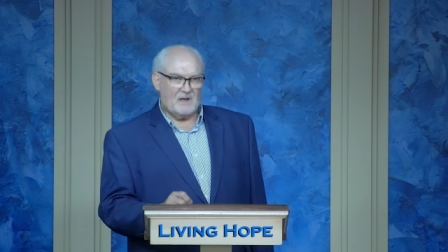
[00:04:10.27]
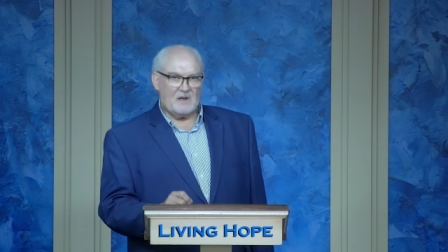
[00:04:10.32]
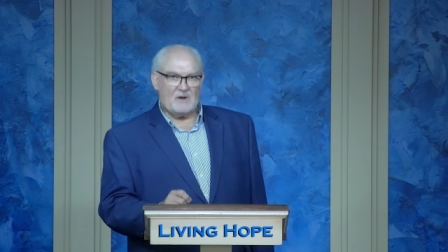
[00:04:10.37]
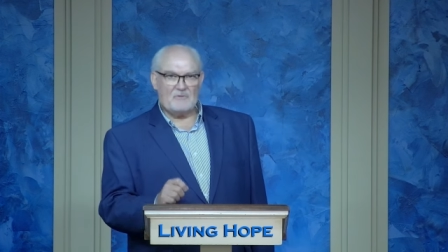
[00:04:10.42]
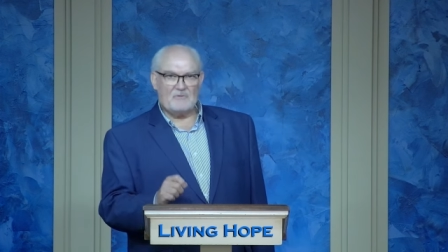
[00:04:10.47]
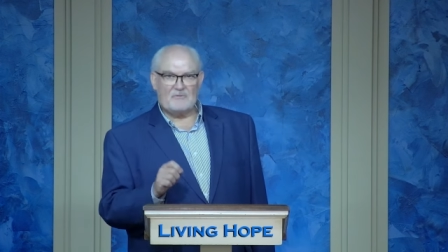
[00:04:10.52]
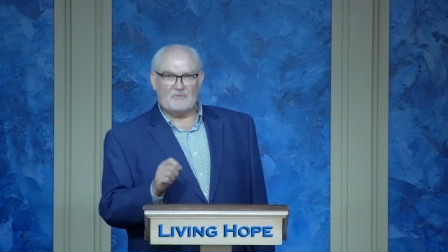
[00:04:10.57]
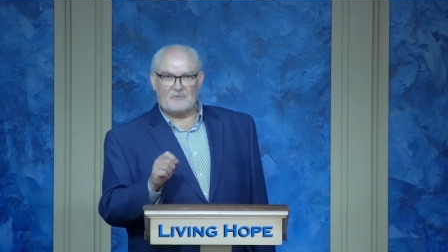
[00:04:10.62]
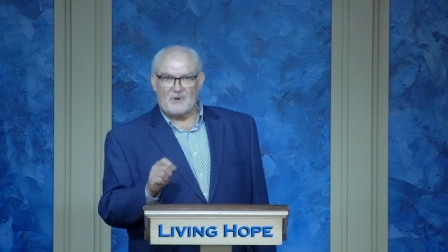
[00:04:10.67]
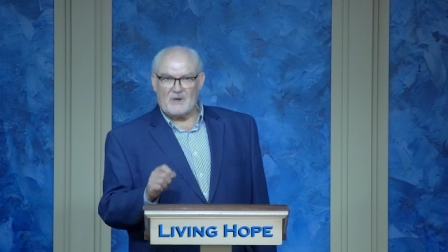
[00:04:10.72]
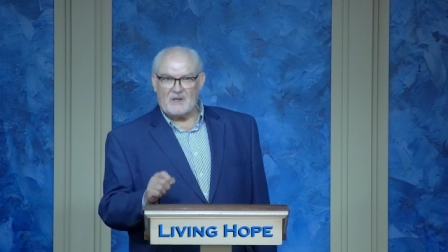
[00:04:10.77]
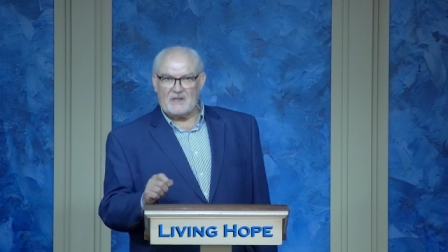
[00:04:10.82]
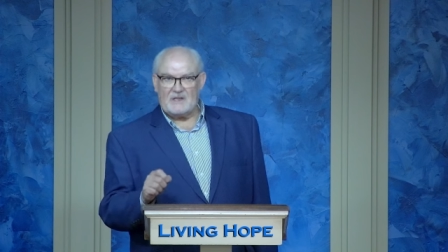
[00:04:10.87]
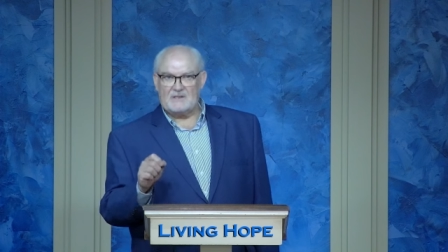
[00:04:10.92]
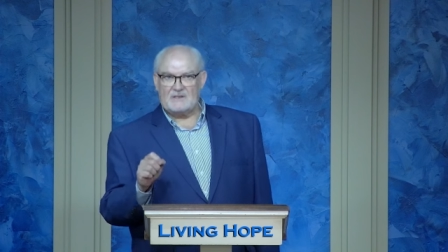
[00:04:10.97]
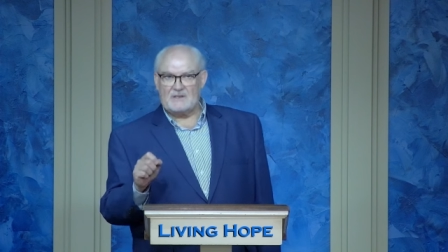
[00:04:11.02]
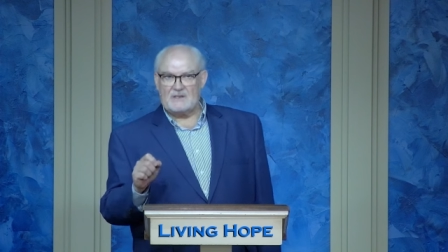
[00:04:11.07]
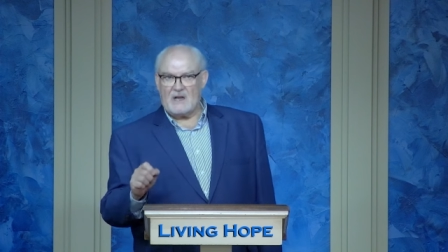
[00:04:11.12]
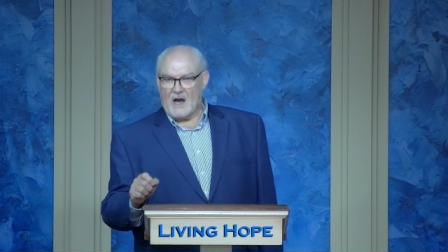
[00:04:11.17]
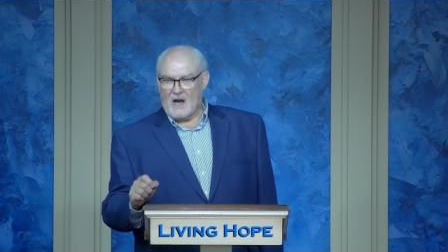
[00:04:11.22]

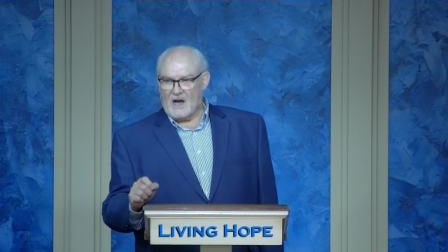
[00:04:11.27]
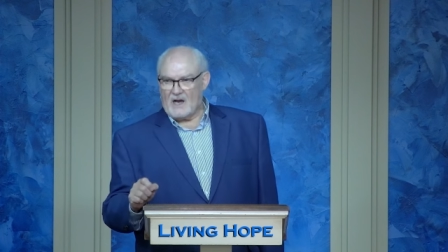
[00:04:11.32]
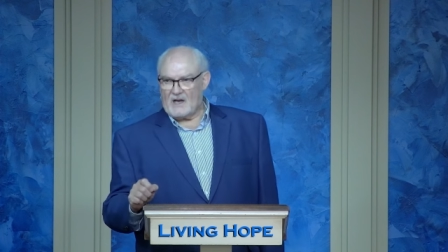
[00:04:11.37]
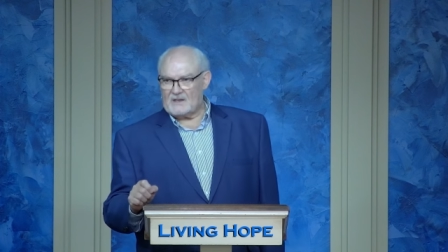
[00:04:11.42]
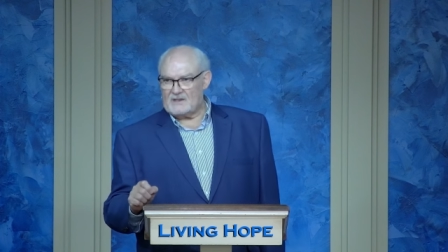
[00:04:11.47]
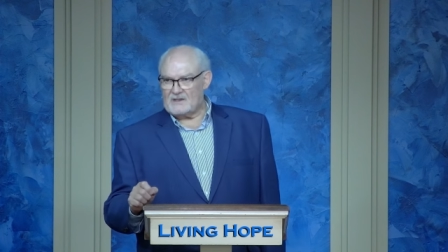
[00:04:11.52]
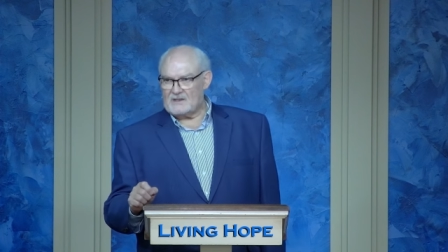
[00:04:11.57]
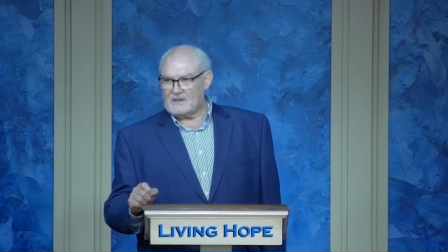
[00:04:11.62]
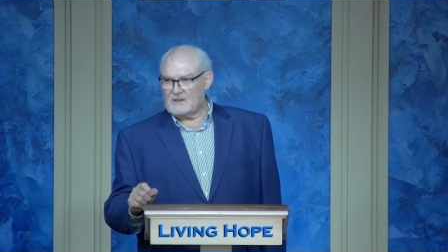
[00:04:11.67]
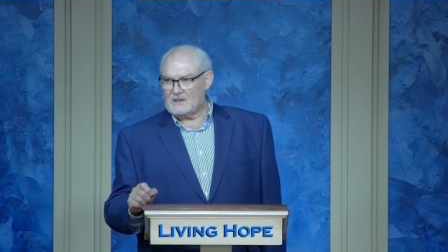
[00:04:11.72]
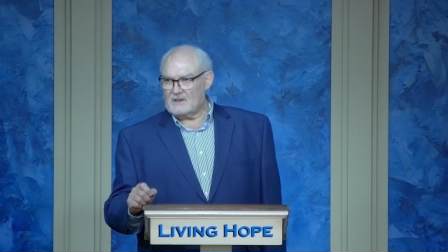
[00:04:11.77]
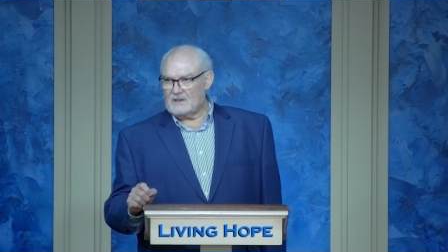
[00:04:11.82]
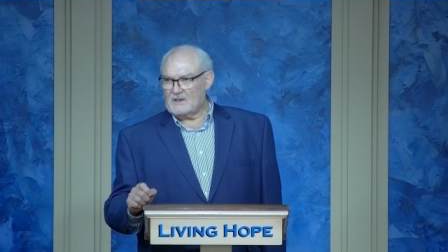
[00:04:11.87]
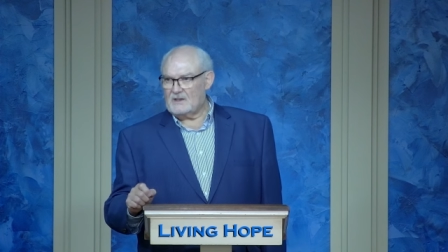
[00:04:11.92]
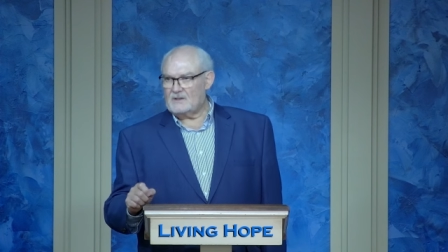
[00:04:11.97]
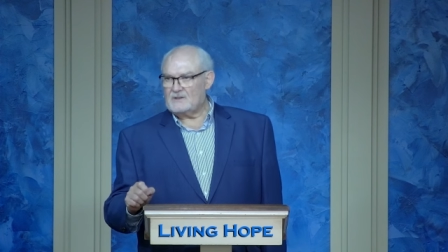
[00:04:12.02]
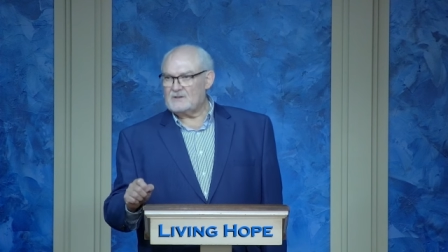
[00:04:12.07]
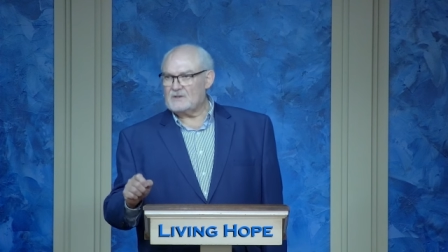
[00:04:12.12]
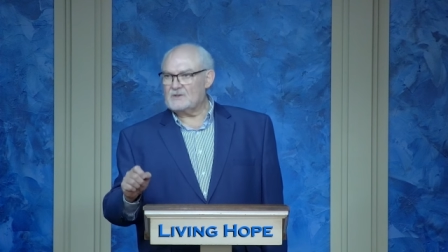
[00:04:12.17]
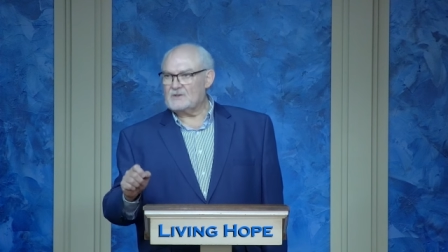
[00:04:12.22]
frees God
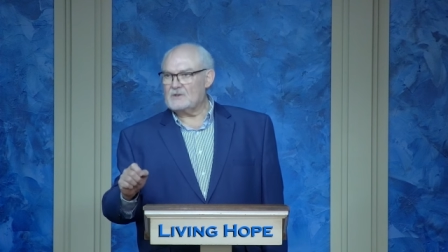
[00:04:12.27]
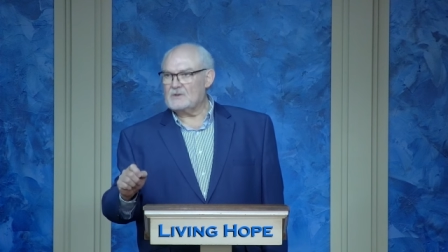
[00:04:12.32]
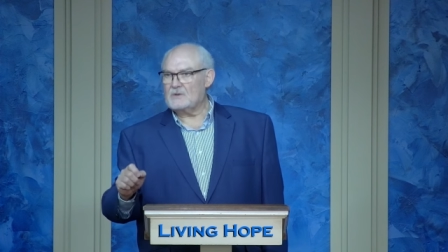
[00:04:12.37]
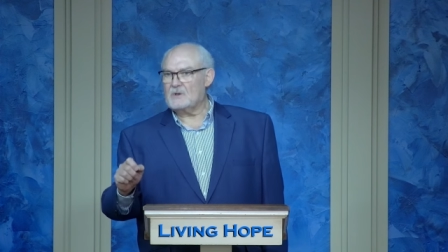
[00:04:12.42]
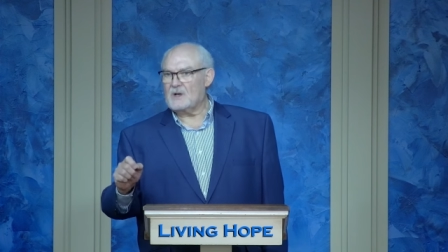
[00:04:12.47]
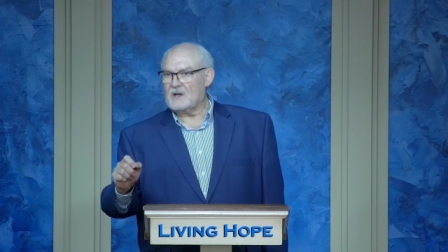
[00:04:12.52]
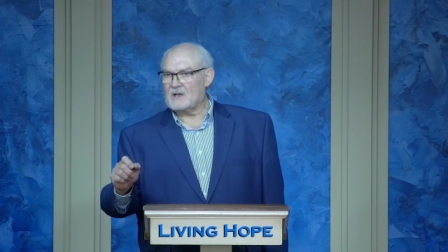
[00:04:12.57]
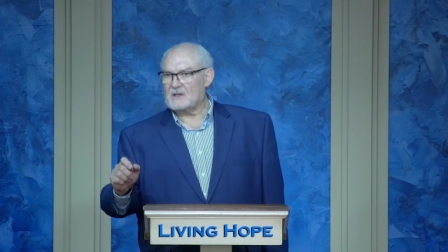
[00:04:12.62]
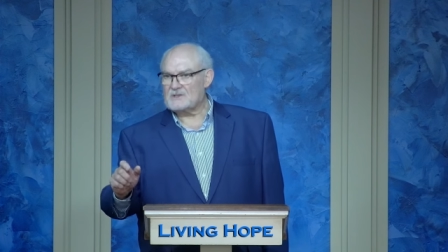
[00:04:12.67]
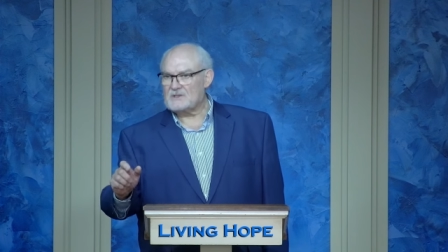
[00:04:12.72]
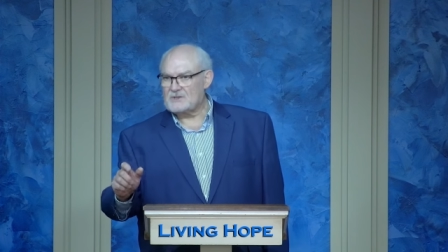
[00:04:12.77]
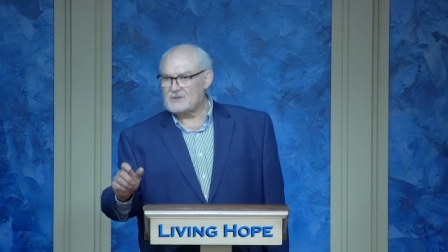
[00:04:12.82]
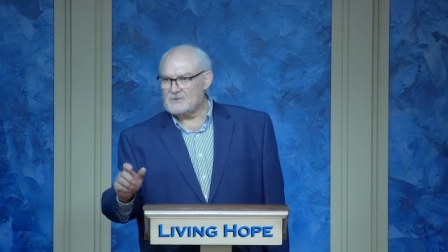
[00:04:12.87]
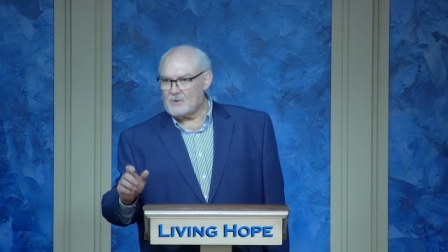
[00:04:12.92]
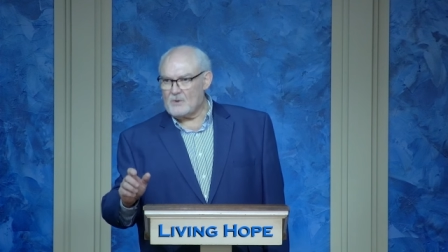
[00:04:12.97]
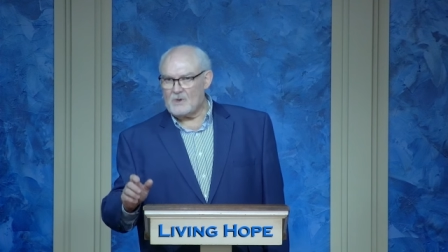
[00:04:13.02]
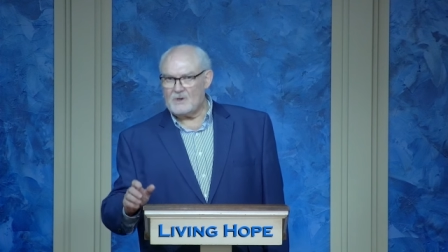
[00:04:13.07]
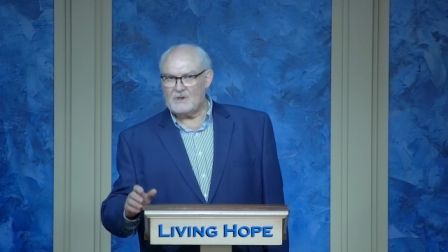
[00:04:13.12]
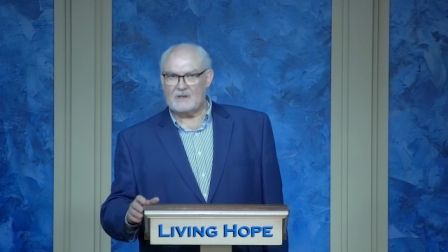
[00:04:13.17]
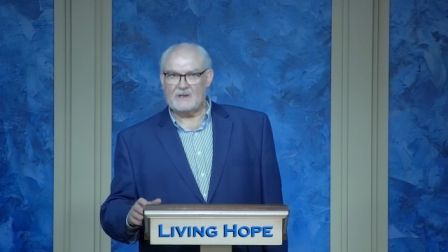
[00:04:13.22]
to do
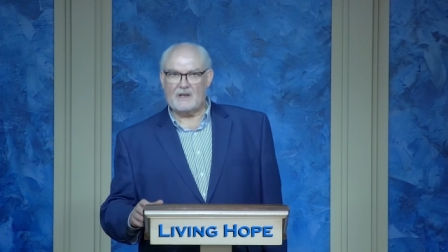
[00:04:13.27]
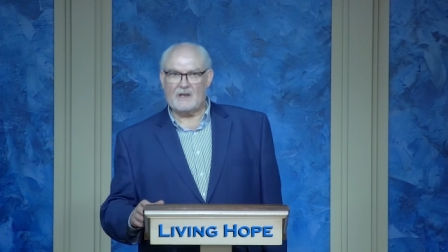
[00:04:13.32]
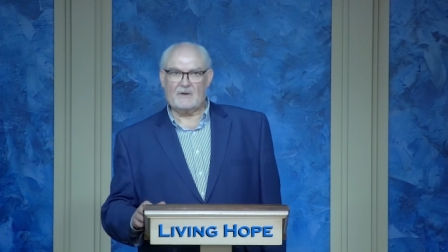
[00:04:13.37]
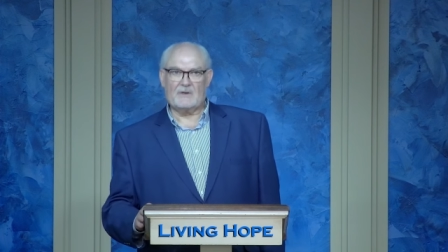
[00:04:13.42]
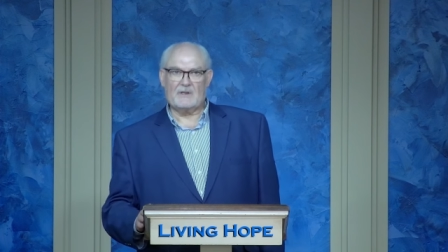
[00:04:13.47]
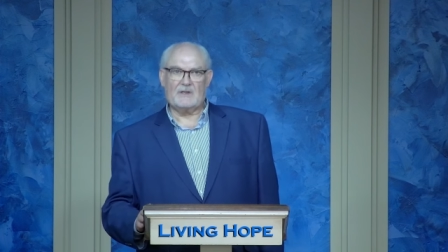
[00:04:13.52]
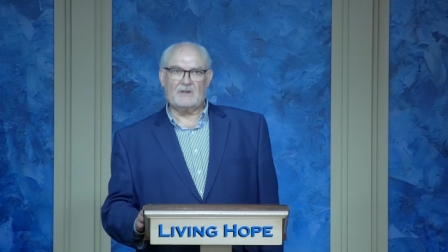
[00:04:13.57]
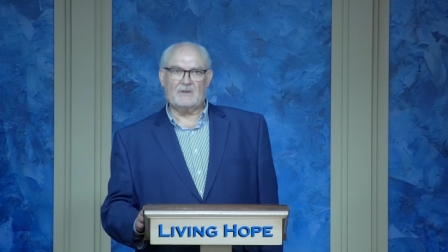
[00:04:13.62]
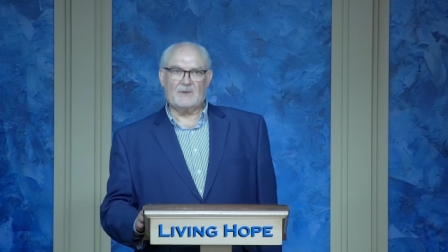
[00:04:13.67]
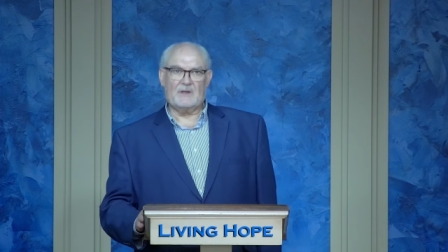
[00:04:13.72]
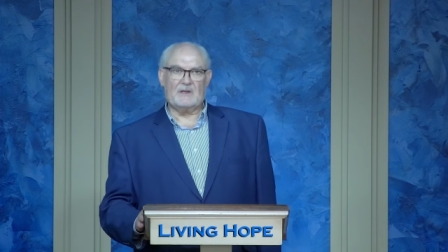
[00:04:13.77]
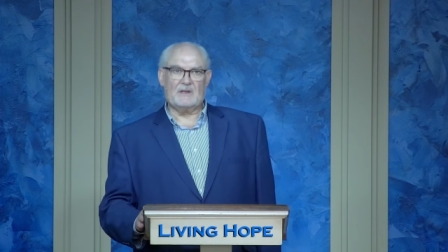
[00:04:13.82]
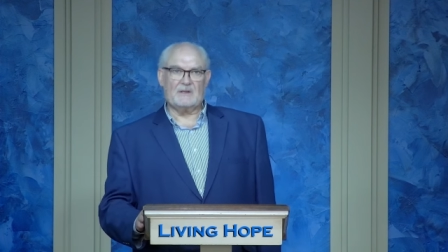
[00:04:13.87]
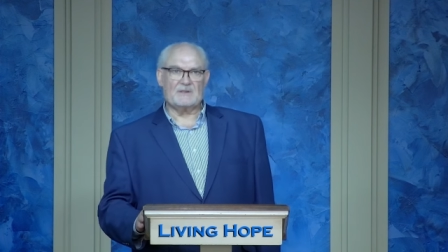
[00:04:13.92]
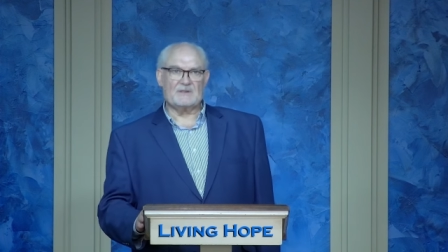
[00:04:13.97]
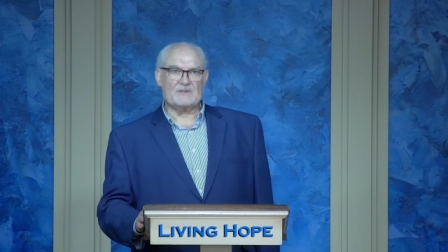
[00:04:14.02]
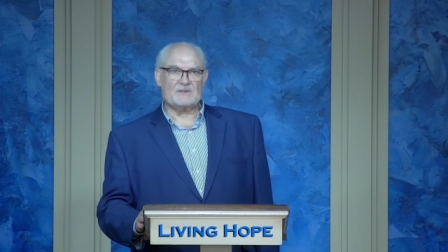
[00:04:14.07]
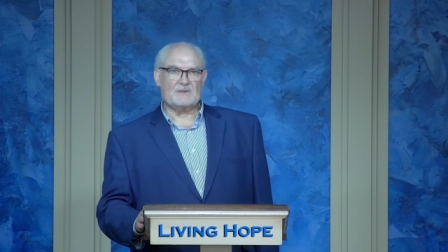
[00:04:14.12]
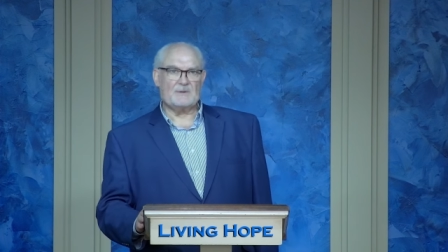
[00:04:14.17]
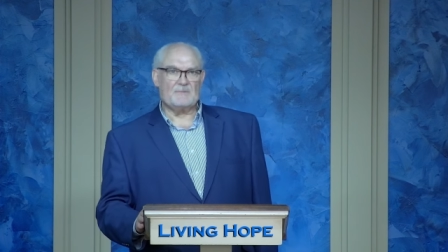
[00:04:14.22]
extraordinary
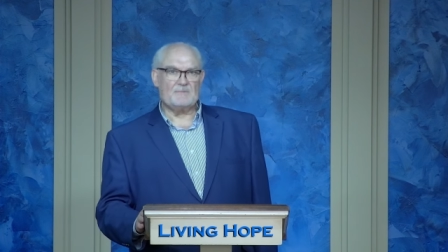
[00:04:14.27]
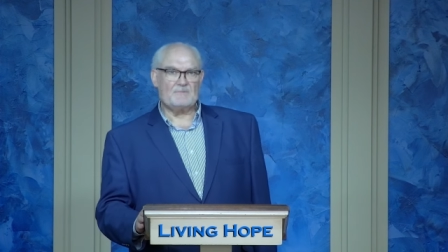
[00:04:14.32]
things.